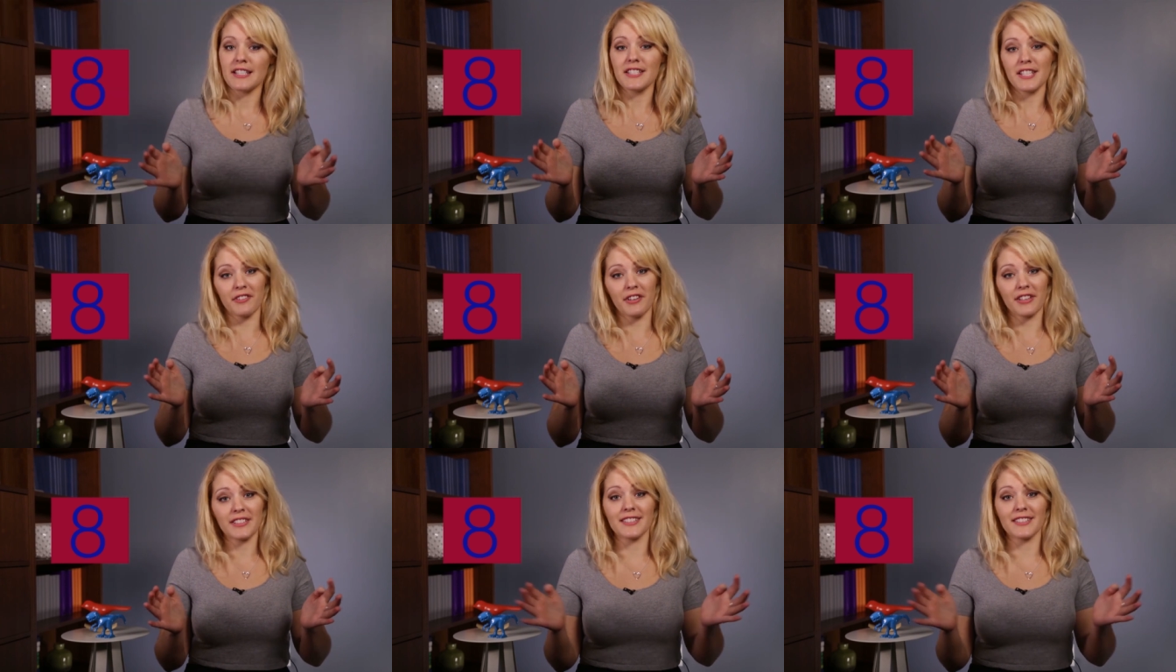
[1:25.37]

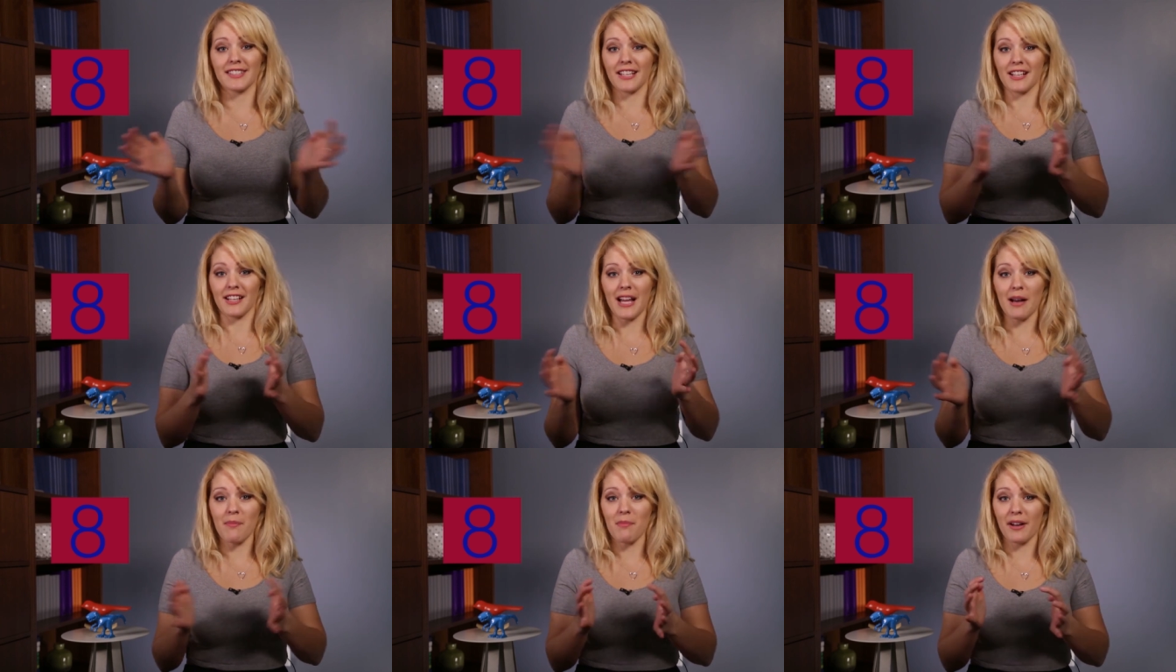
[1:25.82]
T-Rex is a
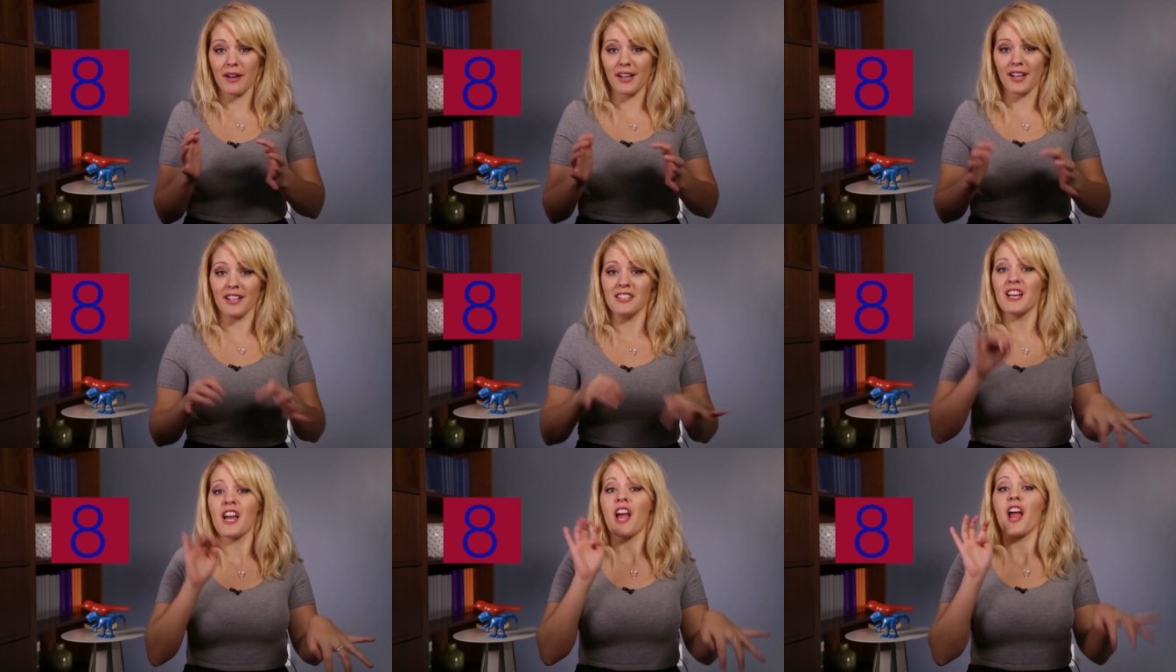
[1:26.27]

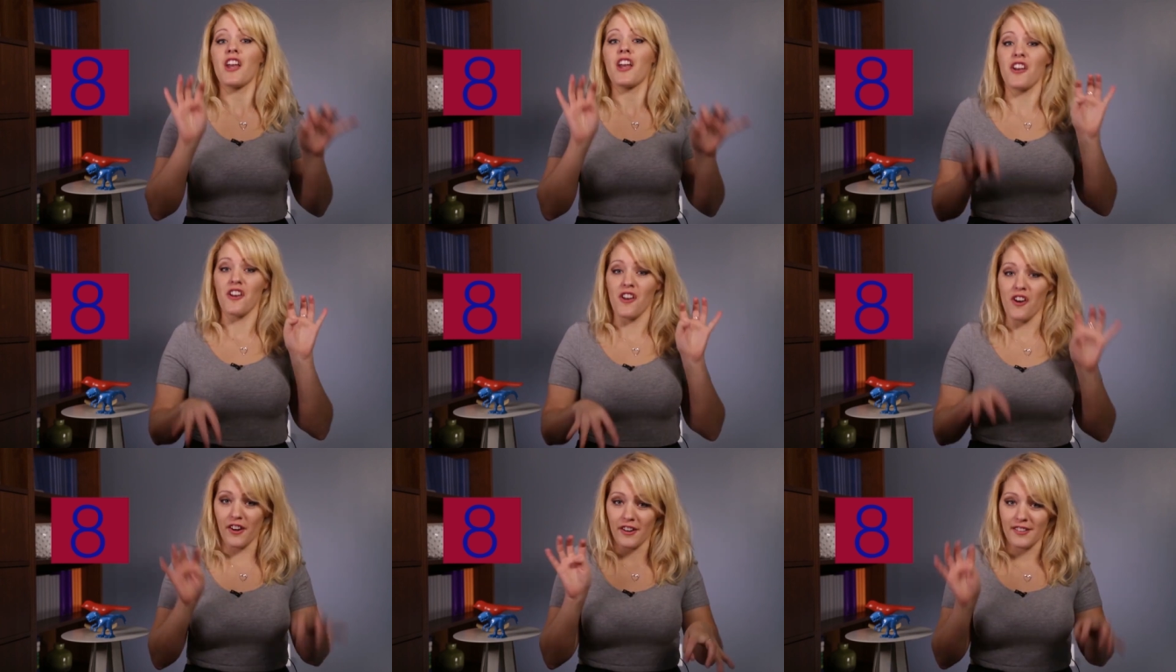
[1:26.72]
clapper,
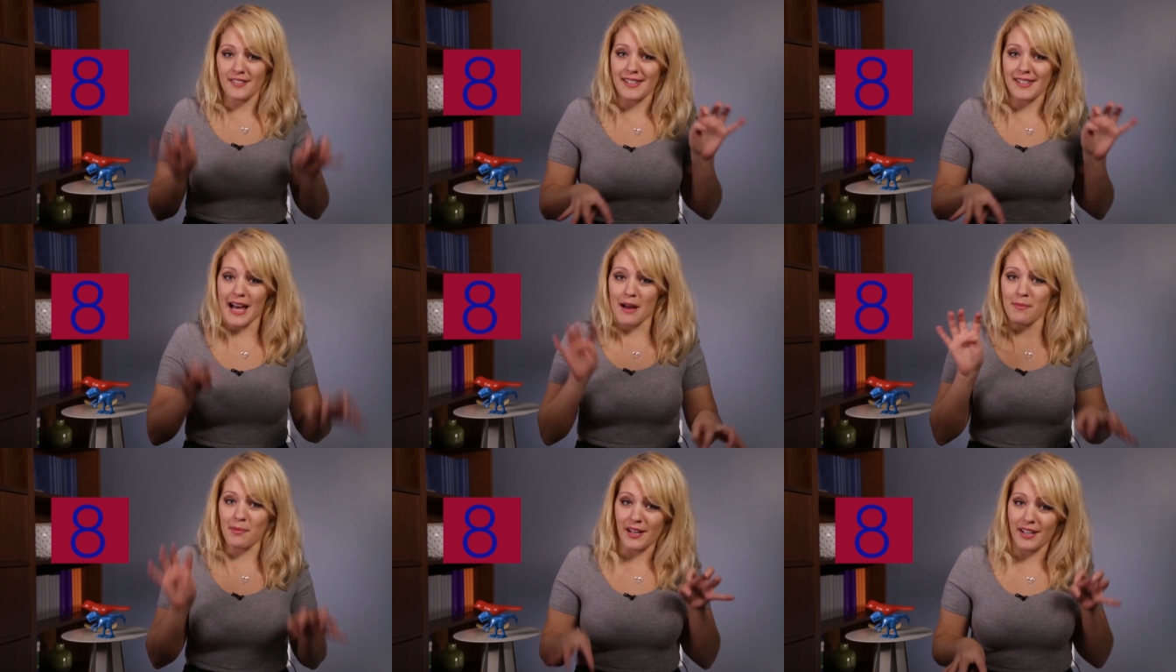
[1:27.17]
not a
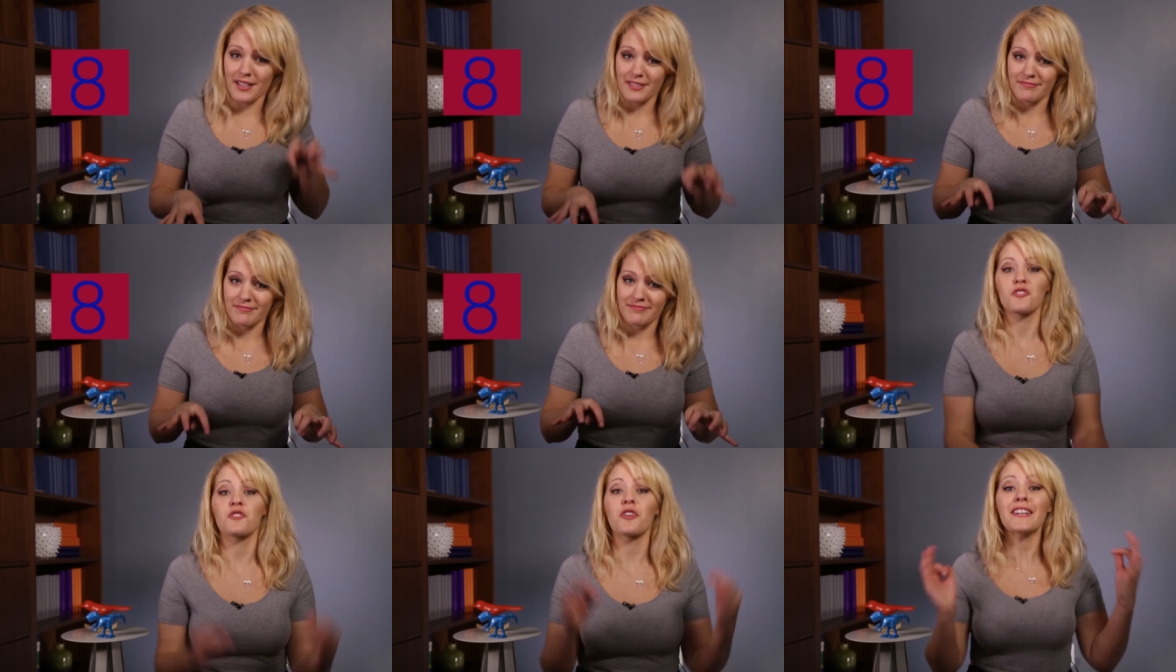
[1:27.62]
slapper.
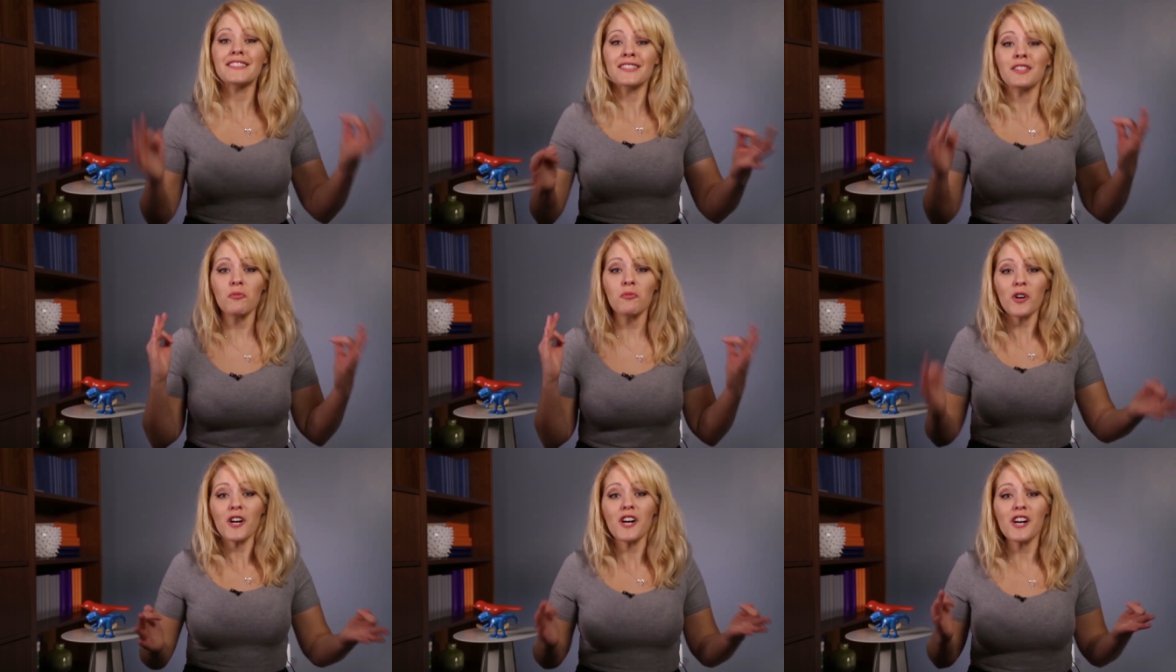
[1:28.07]

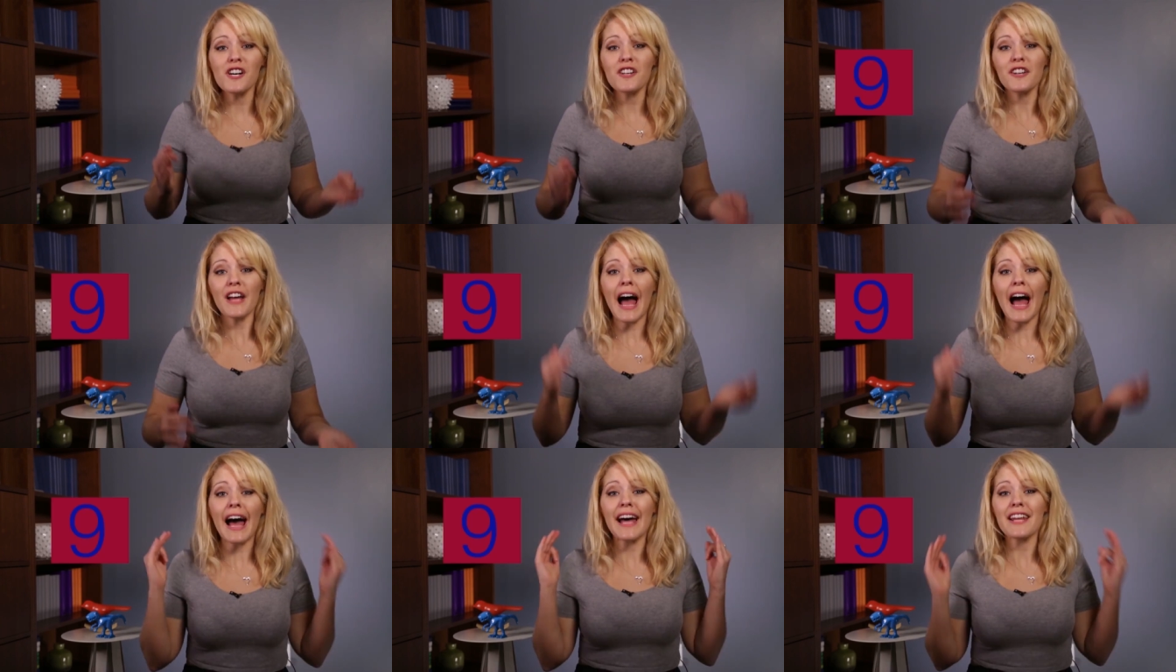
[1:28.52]
Jurassic
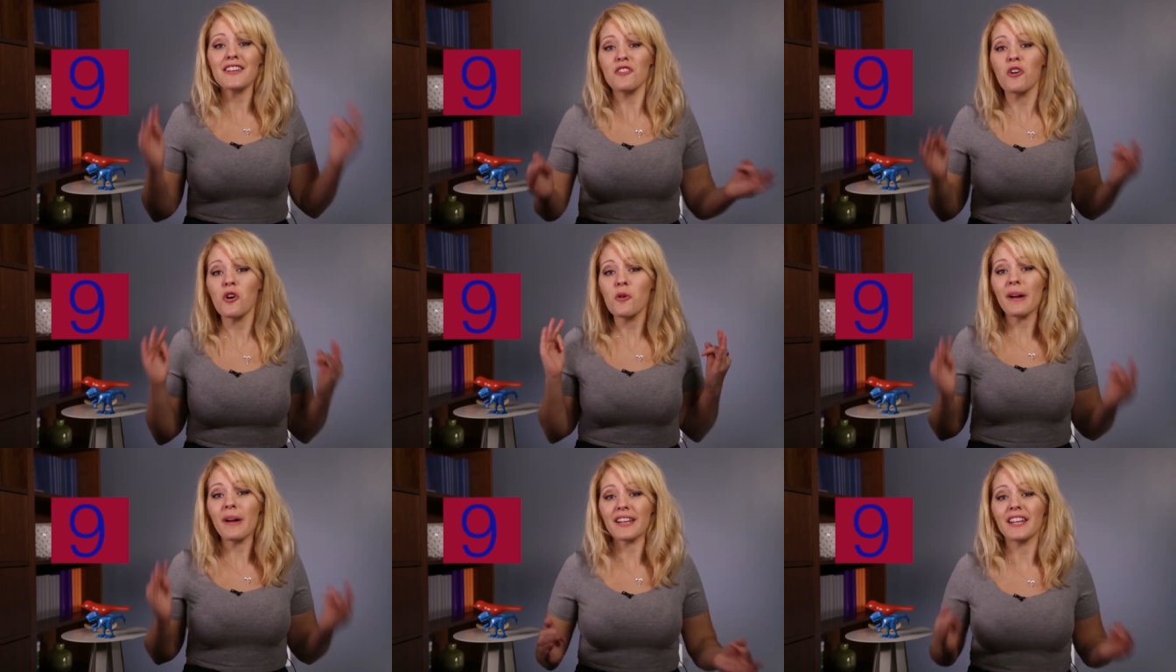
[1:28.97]
World had
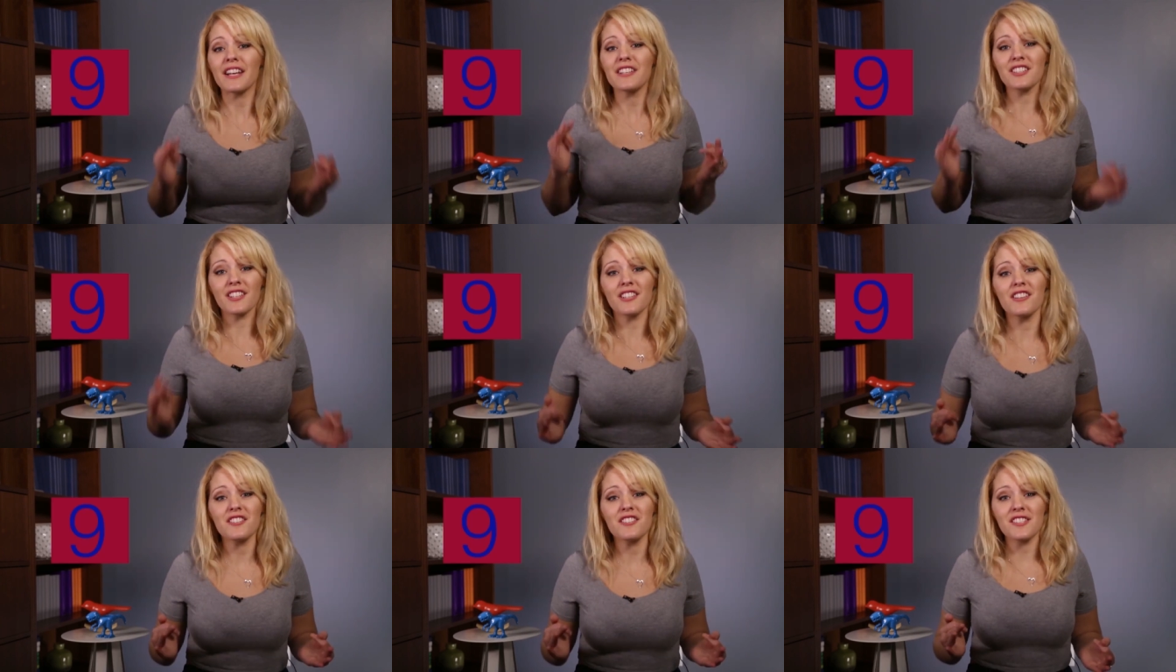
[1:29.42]
no
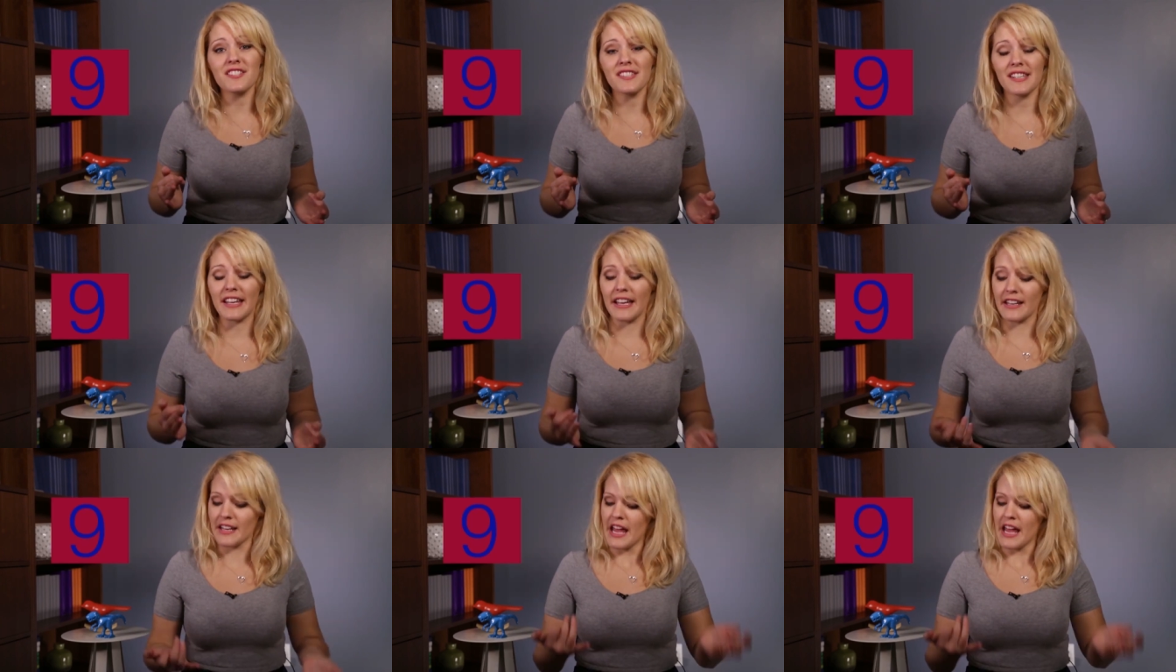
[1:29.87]

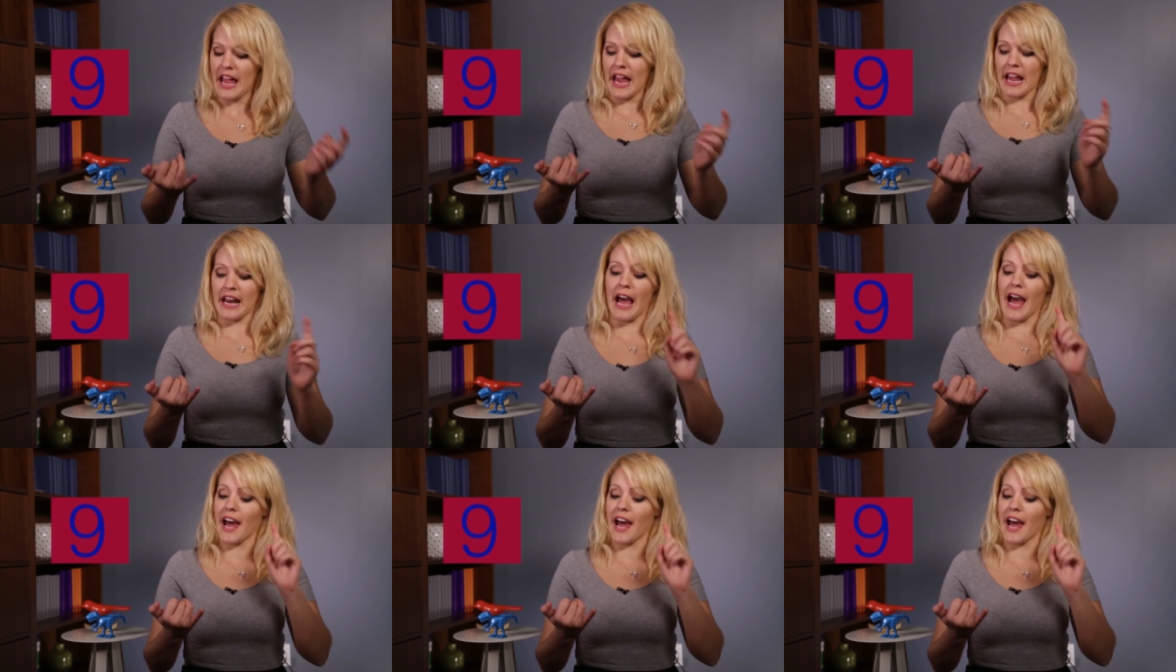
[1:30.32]
paleontologist in it. It